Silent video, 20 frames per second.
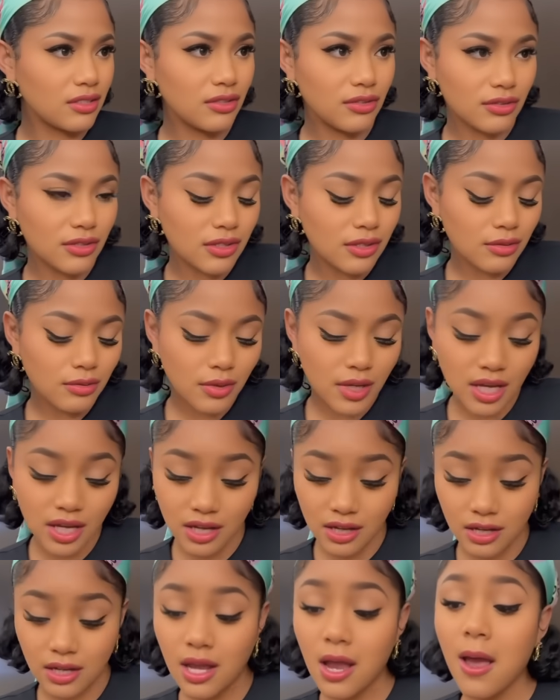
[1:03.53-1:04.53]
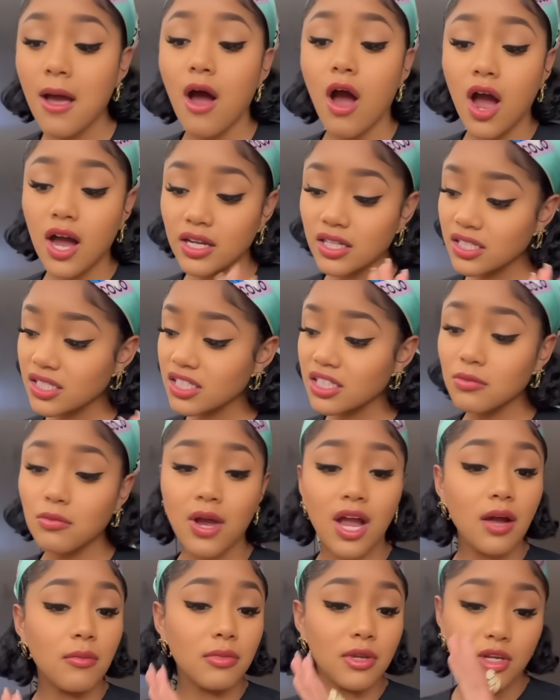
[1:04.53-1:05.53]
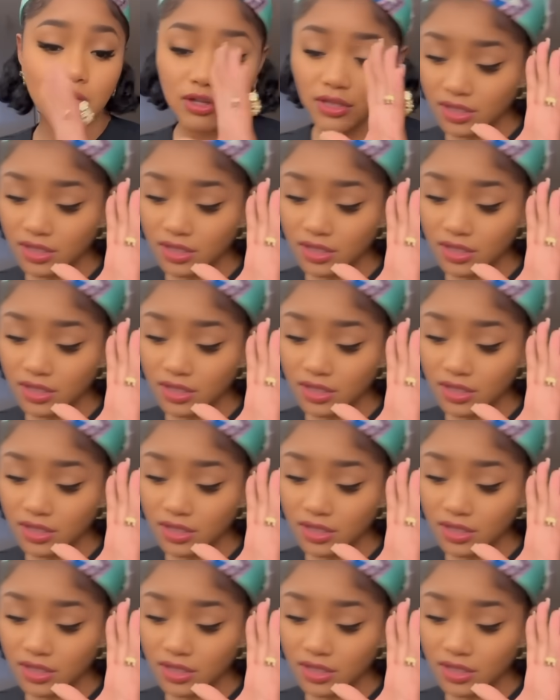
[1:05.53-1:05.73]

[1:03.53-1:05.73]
And honestly, my pure